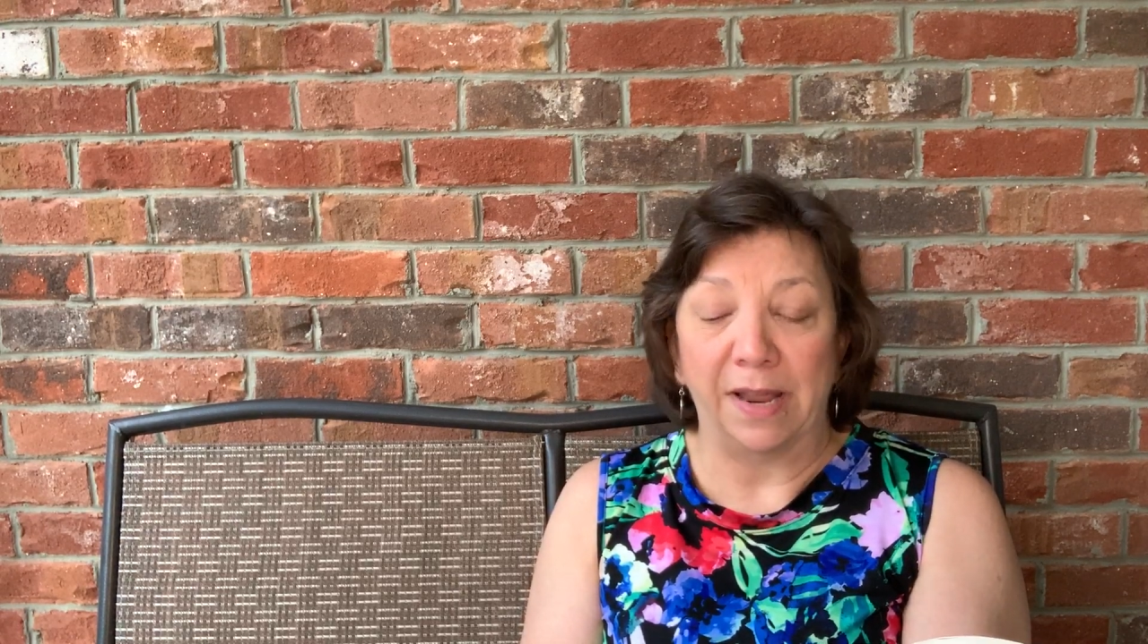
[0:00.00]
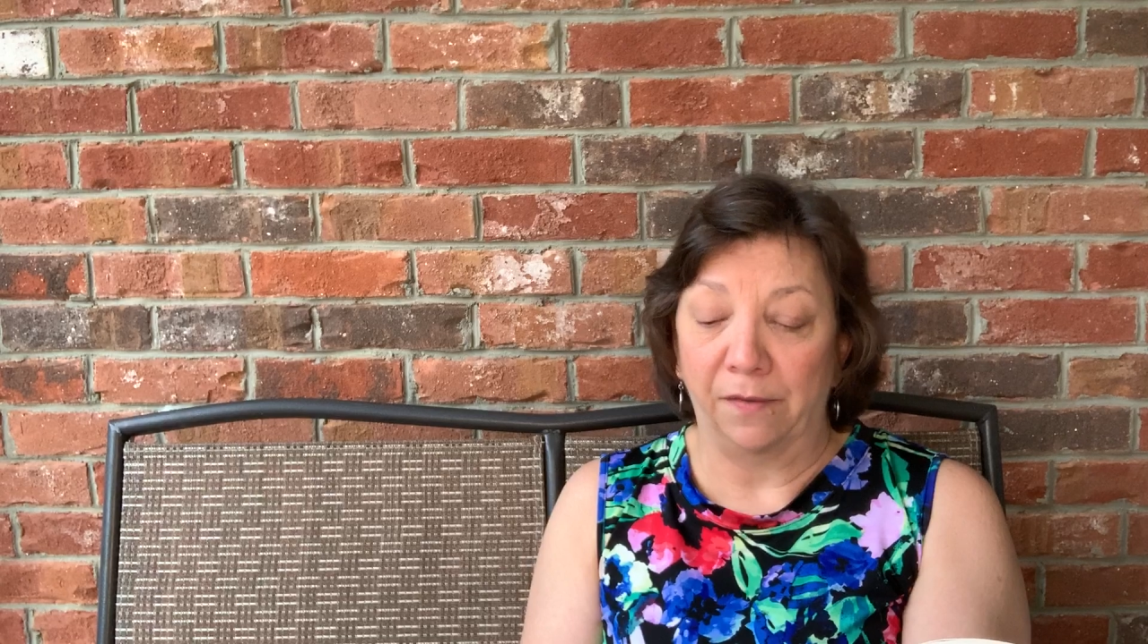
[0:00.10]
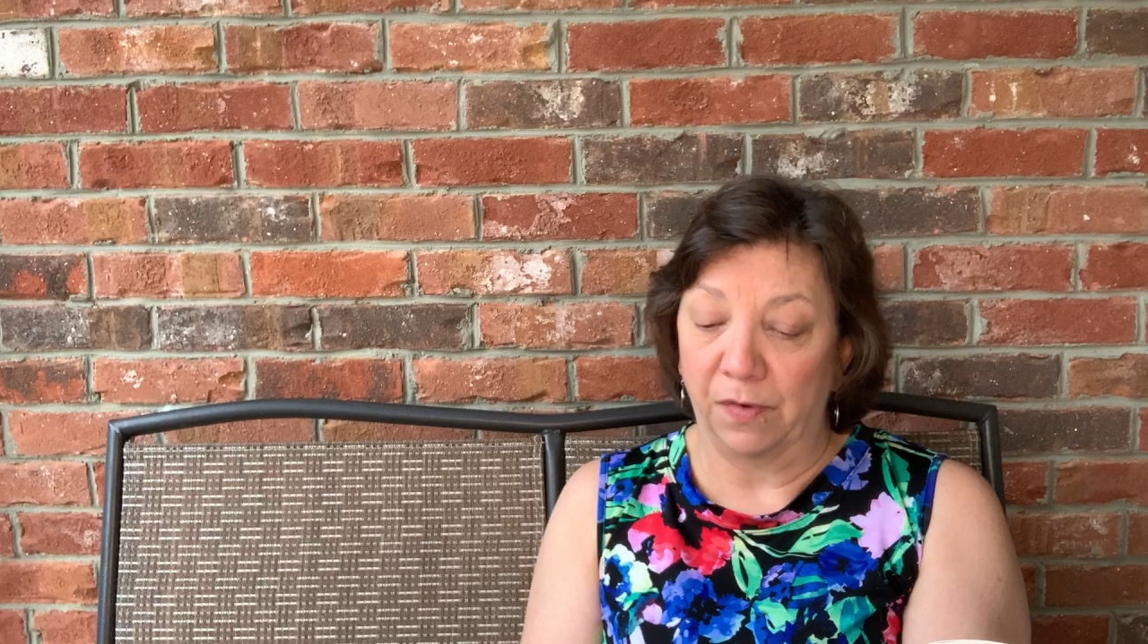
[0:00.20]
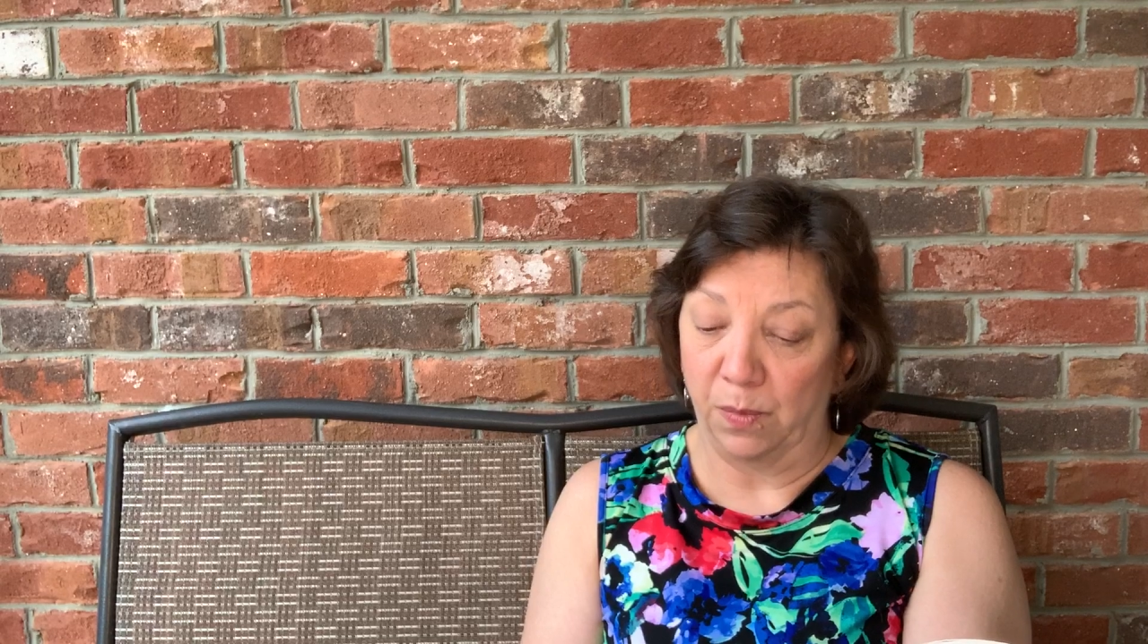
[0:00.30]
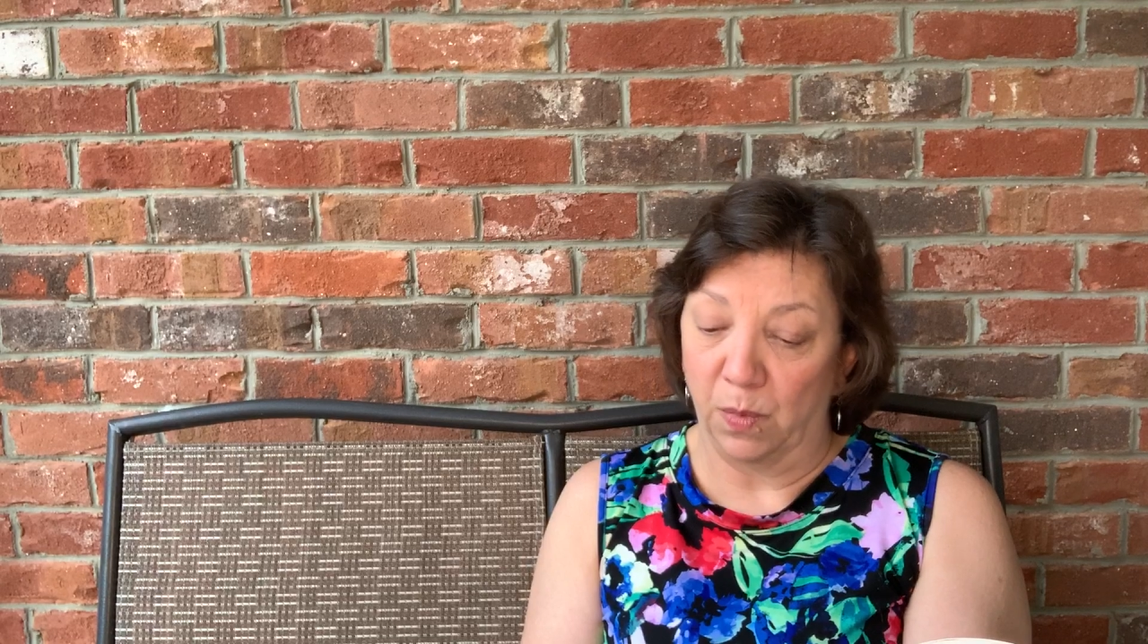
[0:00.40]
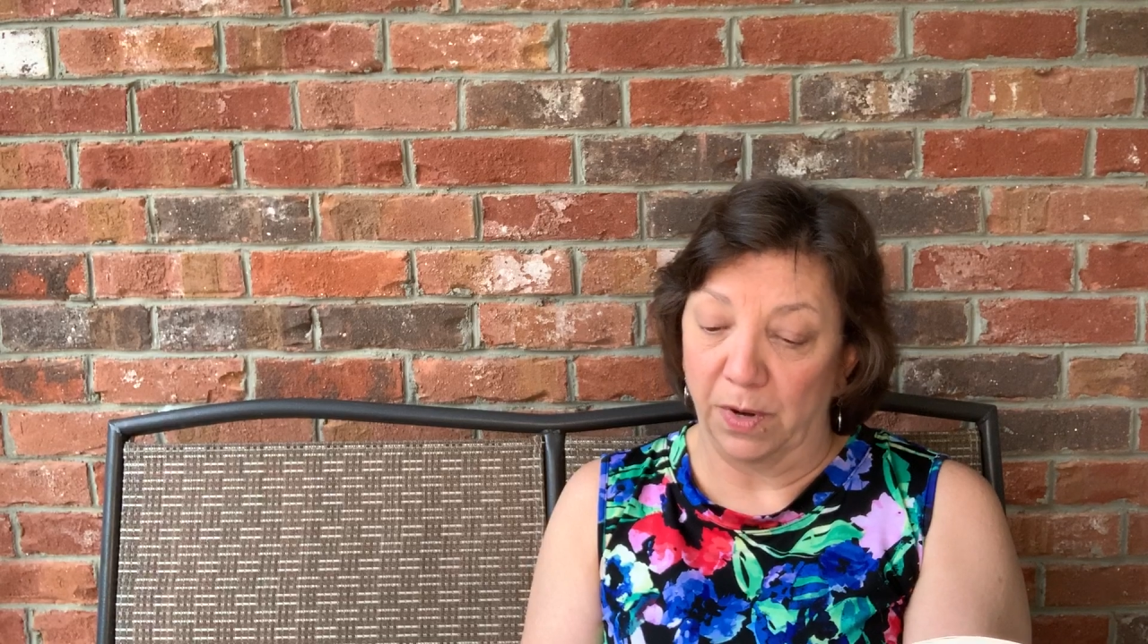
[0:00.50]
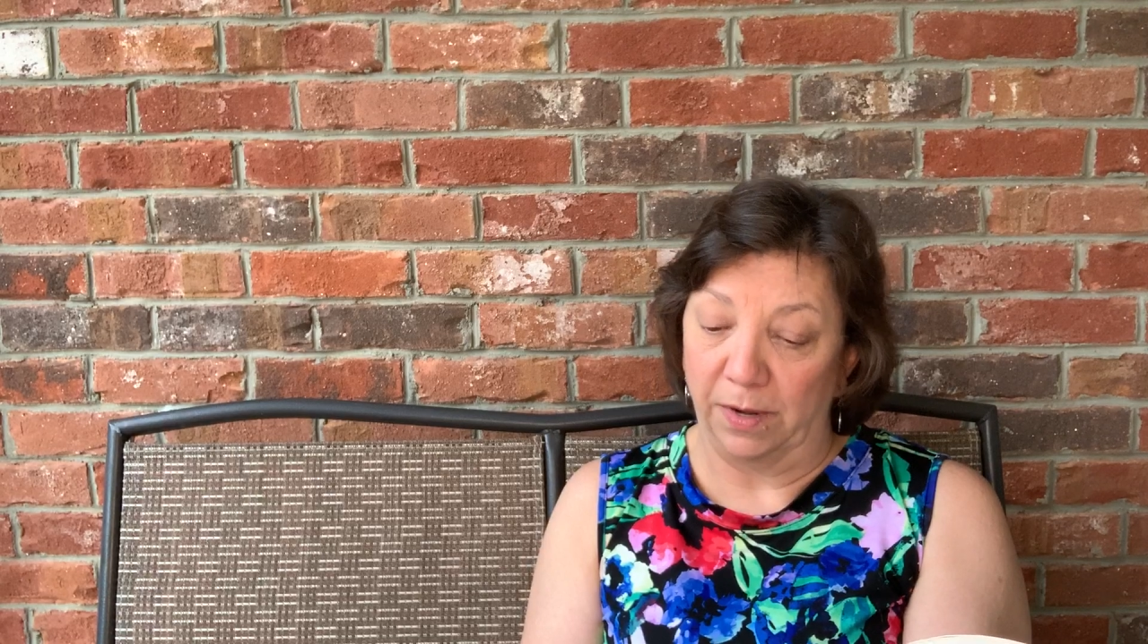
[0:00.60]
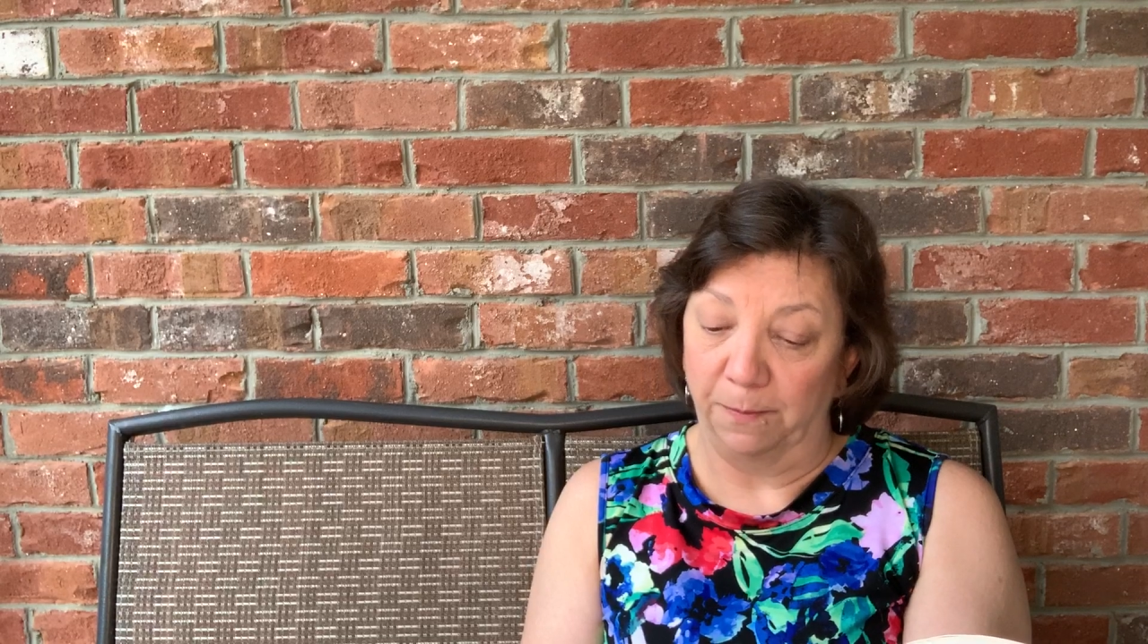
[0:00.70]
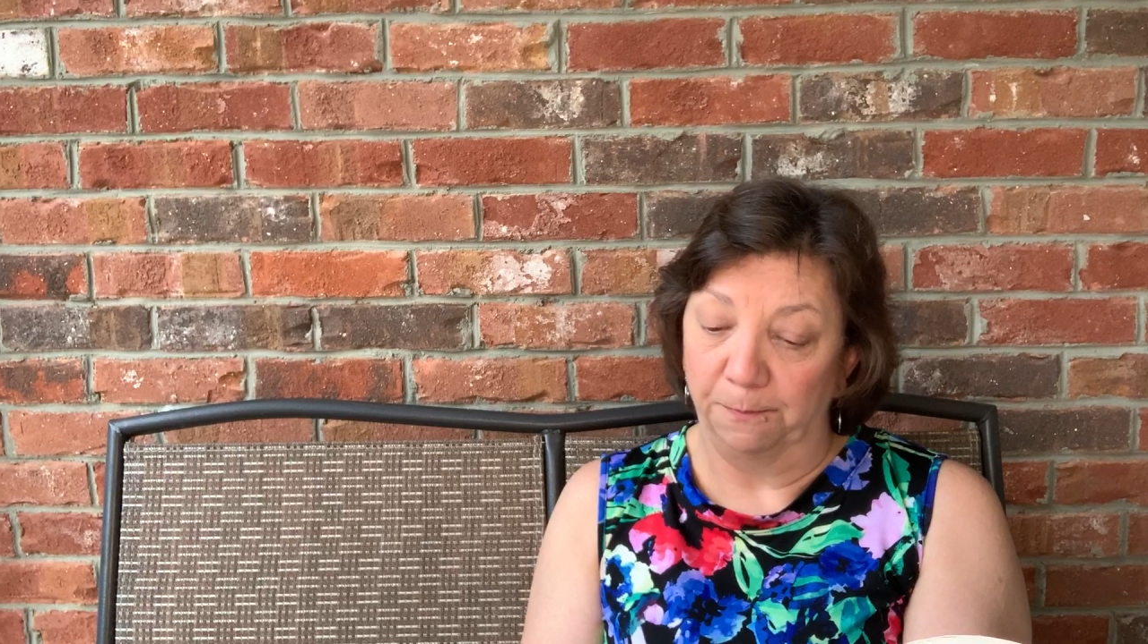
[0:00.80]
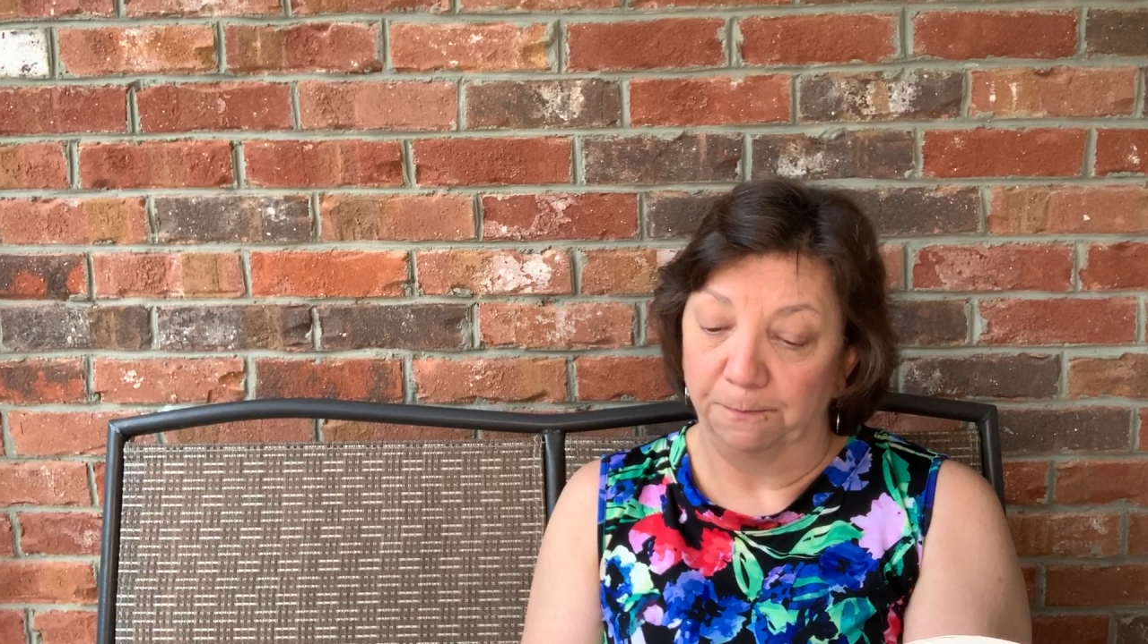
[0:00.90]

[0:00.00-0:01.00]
everyone.